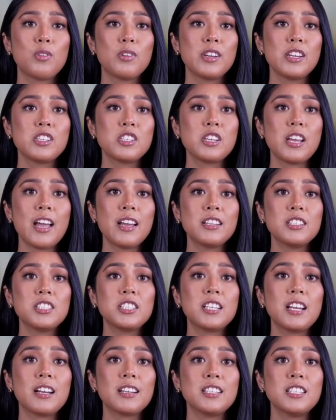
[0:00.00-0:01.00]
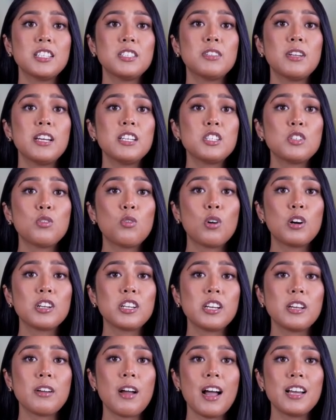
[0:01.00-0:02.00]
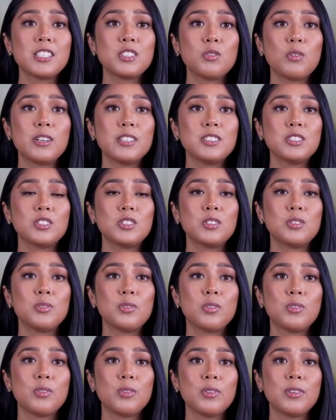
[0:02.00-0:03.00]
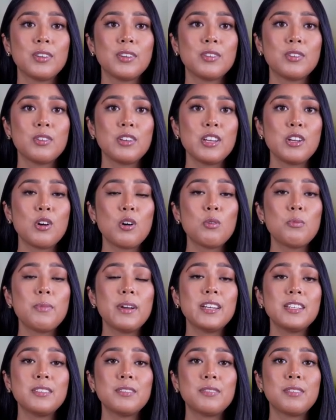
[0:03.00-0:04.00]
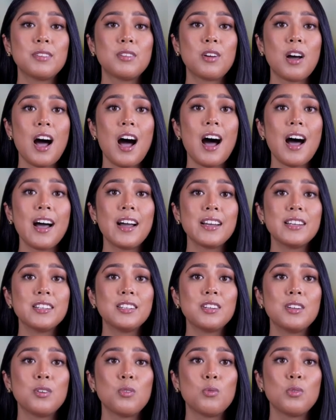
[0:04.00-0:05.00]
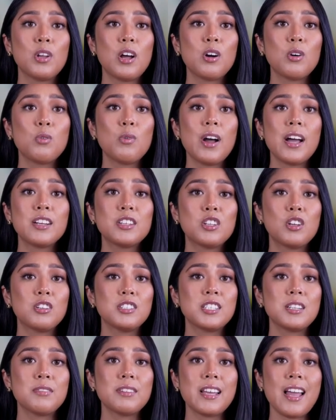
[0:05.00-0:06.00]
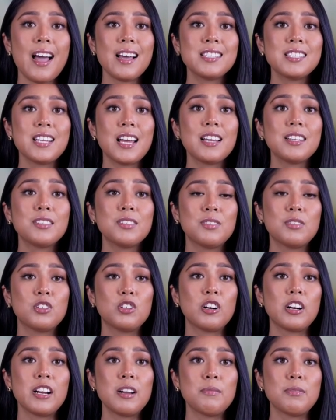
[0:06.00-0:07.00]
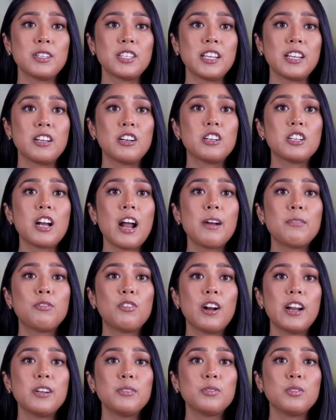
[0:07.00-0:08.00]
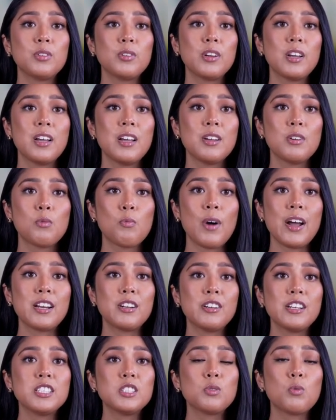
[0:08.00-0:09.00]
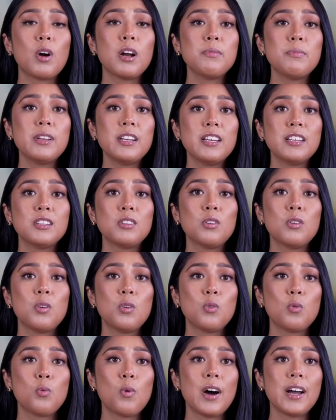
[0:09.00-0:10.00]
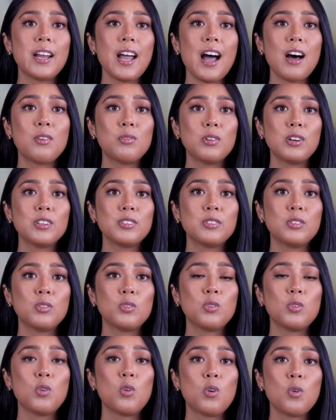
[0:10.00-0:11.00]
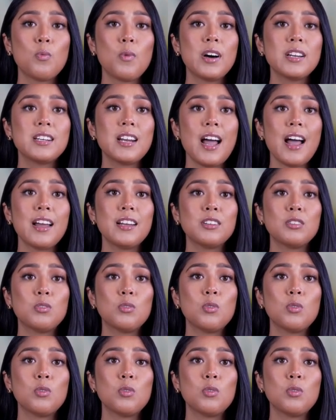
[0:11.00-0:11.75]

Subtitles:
Each candlestick displays 4 key price points: the open, high, low, and close of the asset during a particular time frame, whether it's 1 minute, 1 hour, or 1 day.